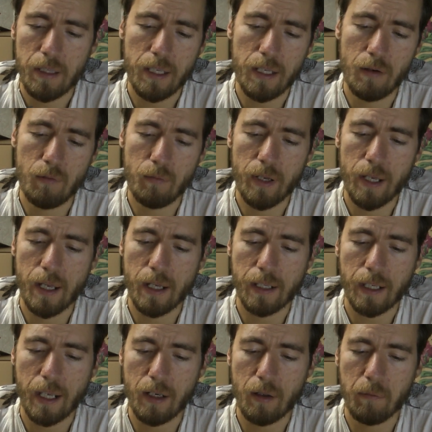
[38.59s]
in a way, I
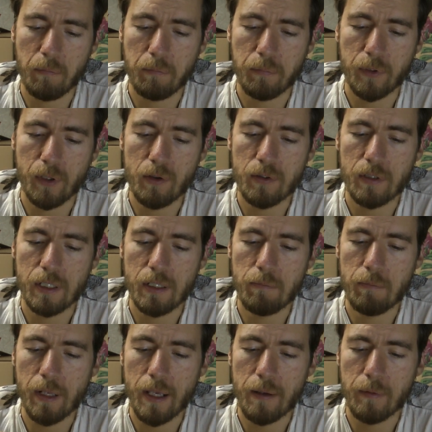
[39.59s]
cannot totally
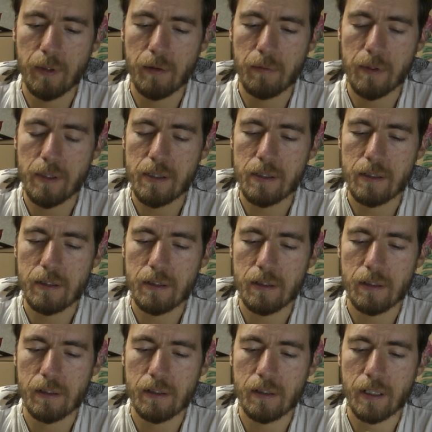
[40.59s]
blame them.
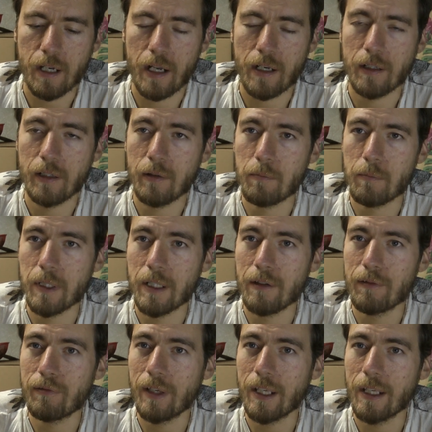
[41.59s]
It's it's kind of a
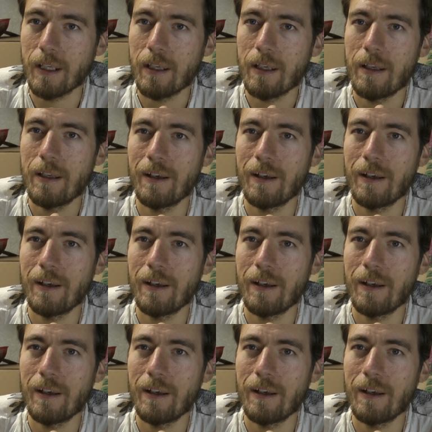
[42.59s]
mean thing.